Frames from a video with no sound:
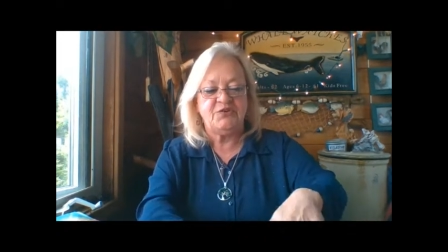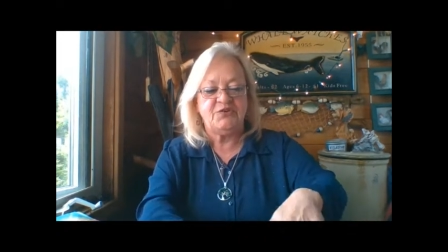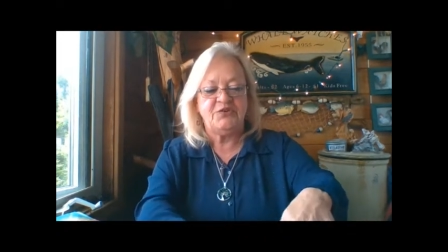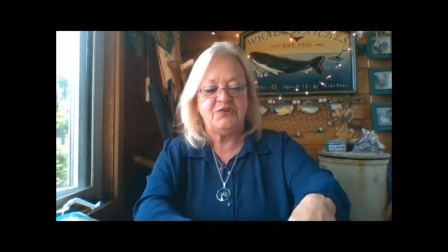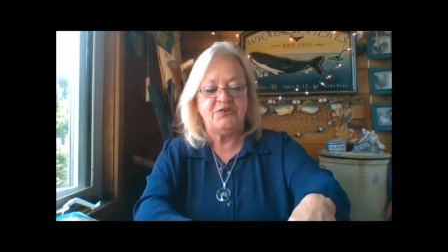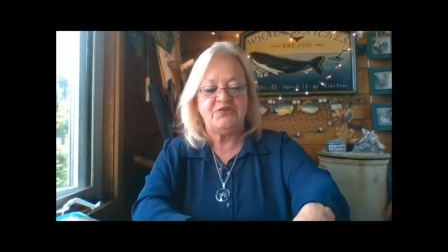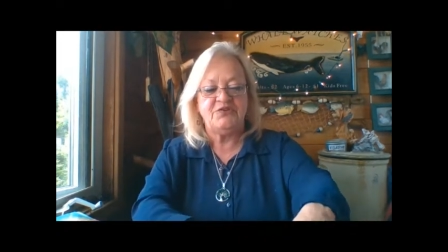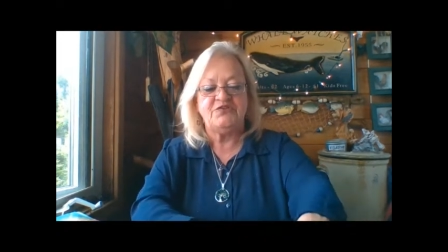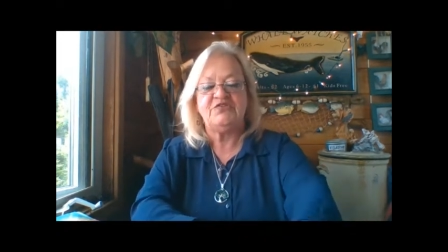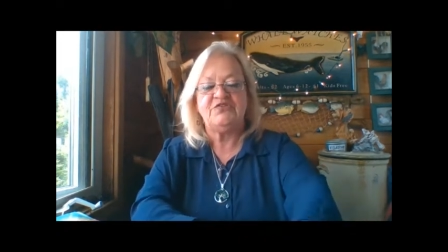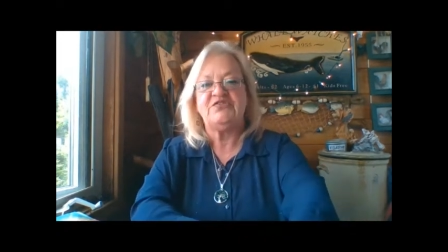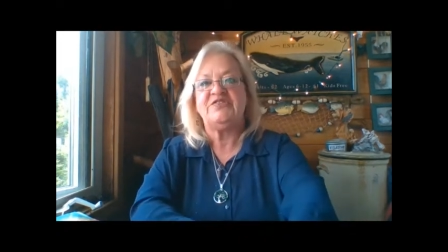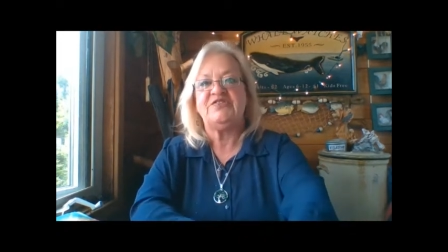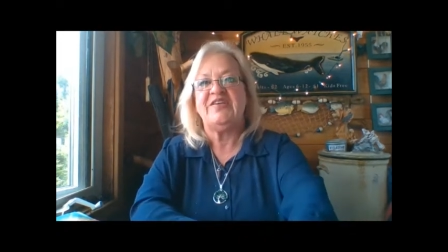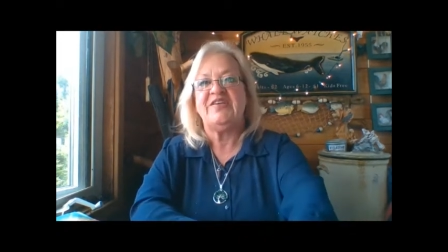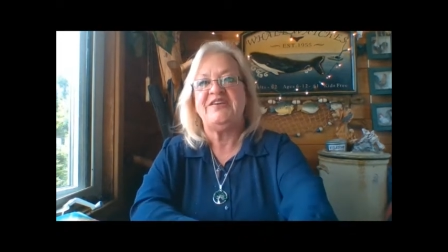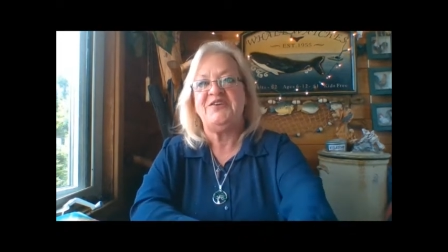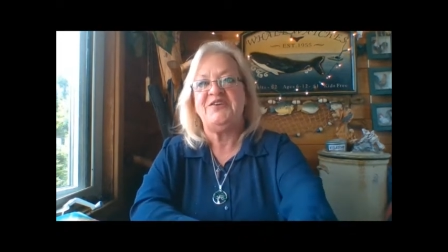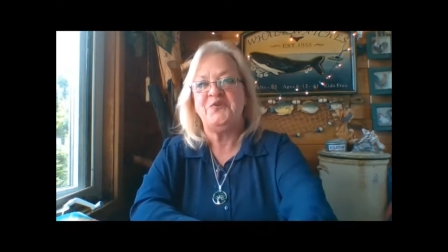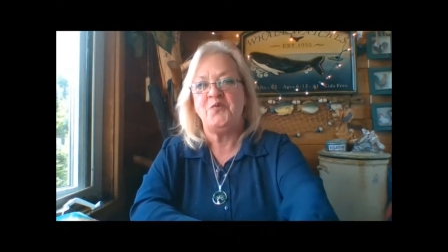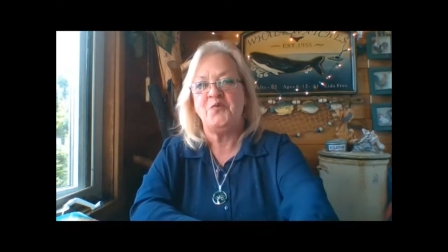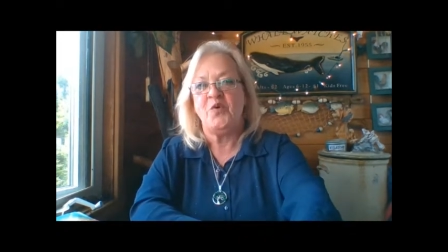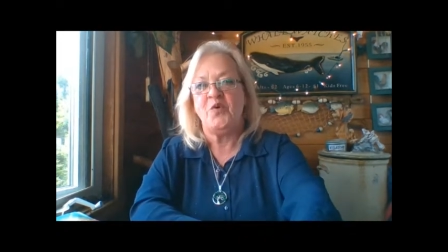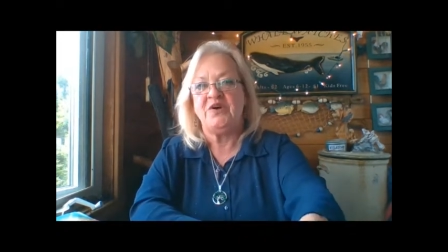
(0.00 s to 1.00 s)
urges that
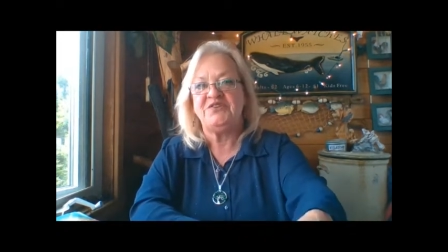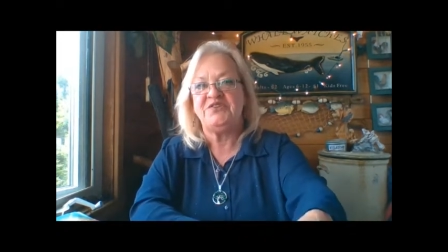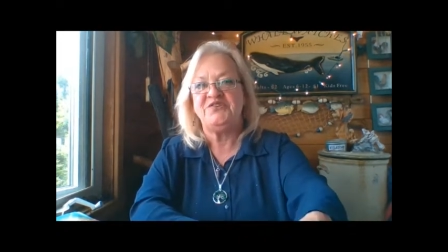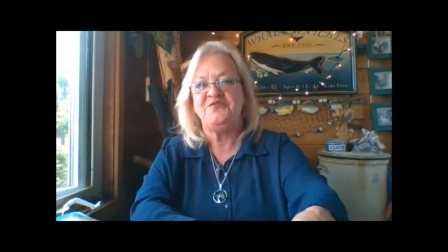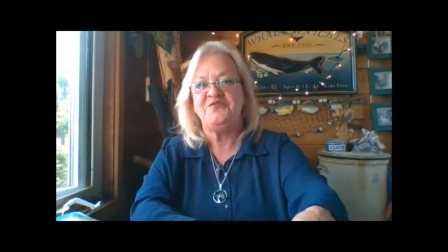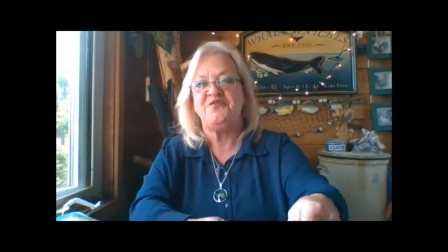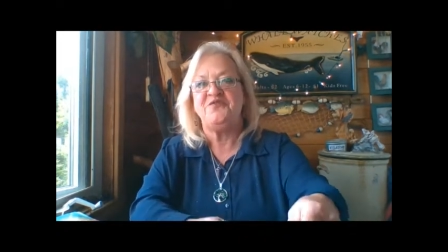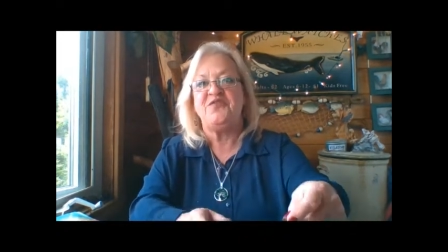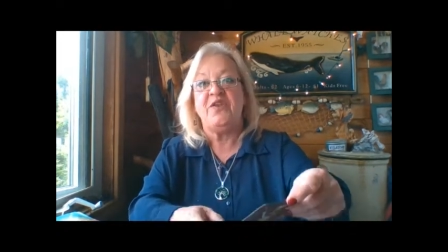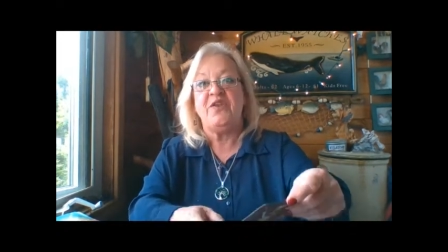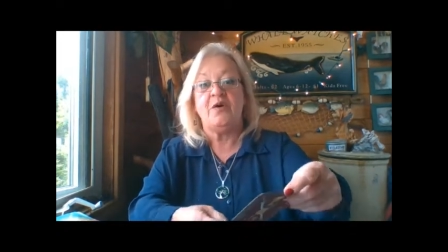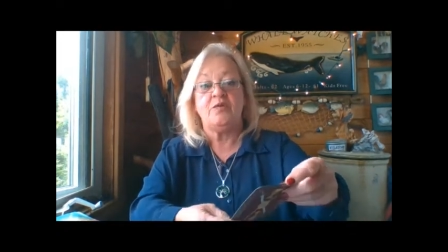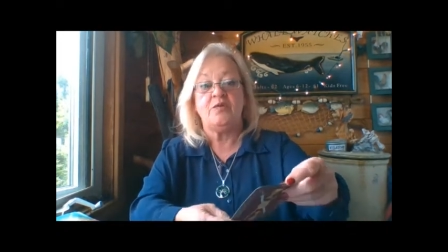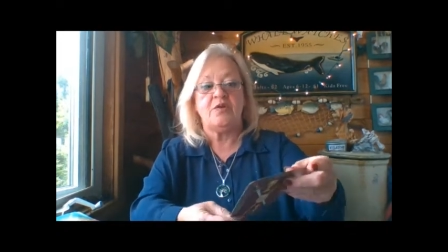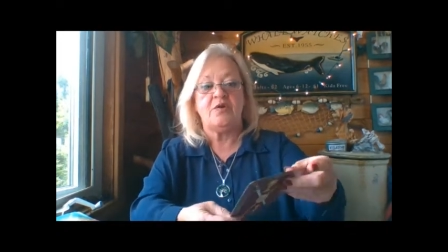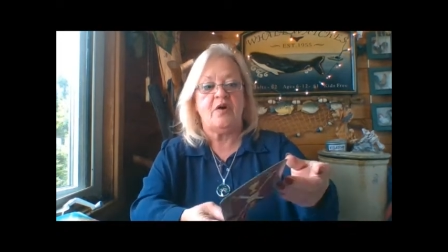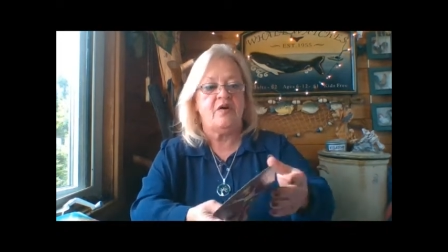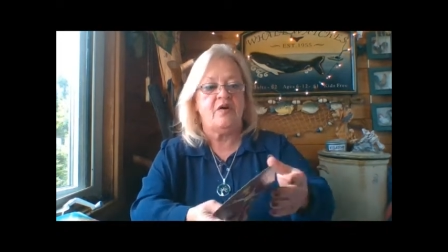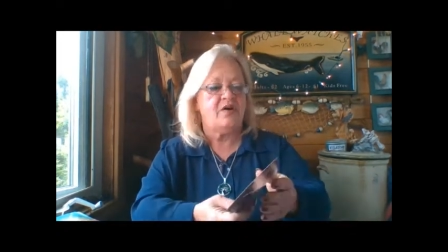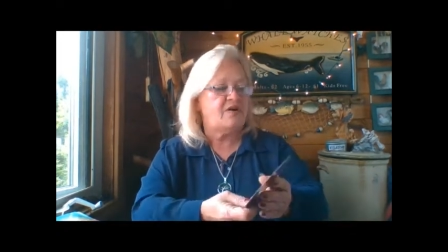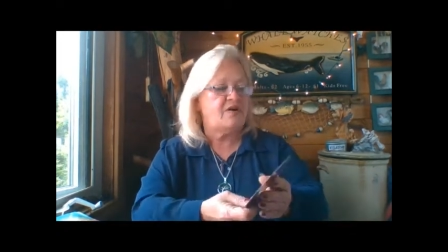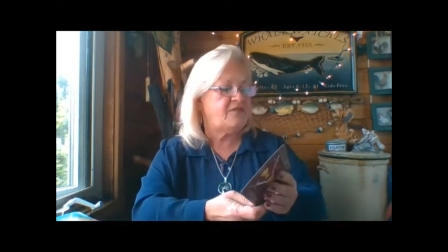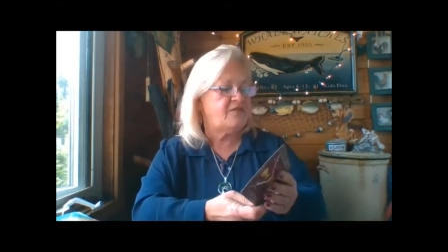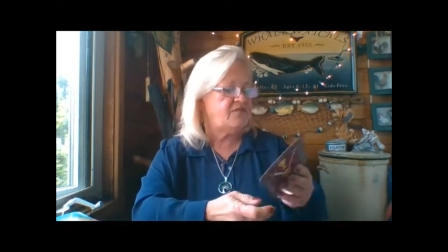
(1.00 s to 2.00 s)
you want to float
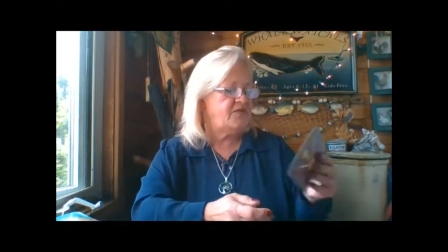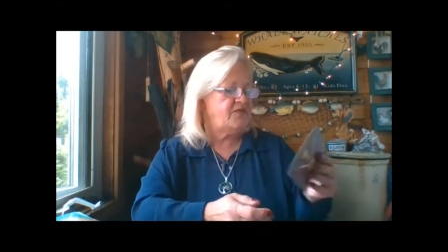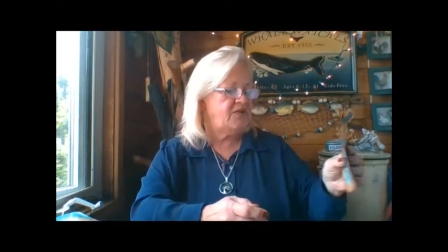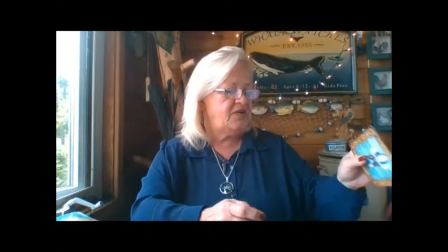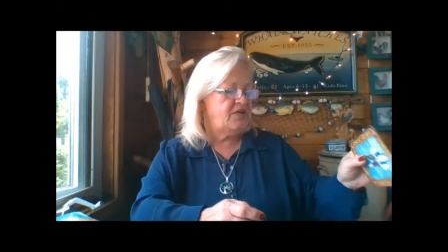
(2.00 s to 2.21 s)
off